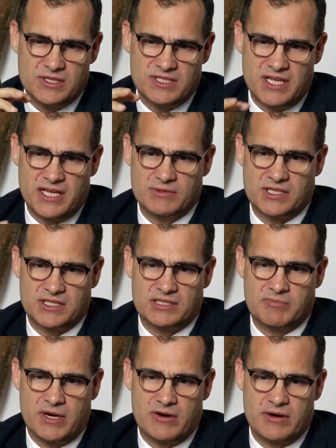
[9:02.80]
of the team's
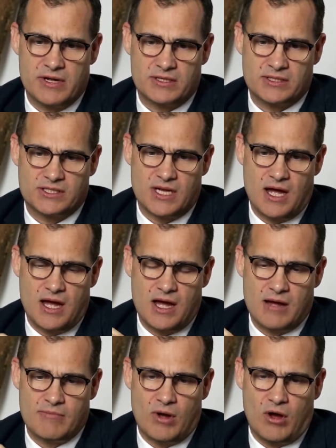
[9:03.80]
experience
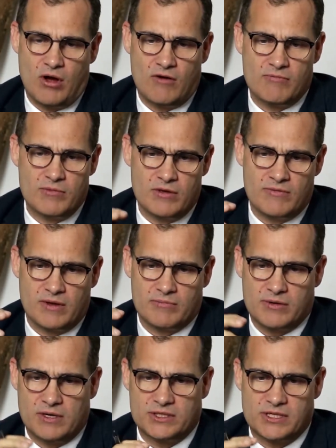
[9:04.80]
of moving
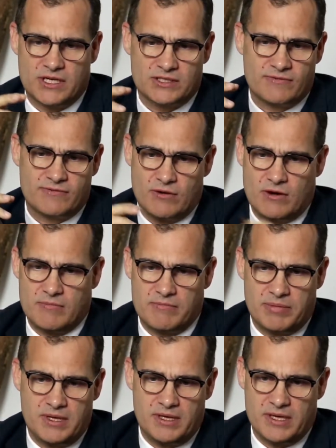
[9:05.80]
projects from
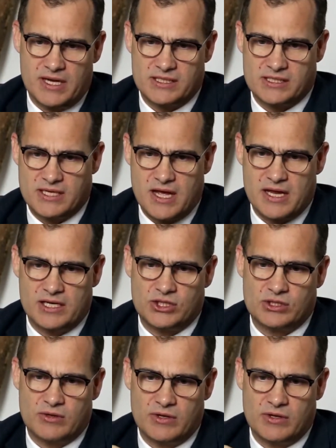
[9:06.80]
PEA stage,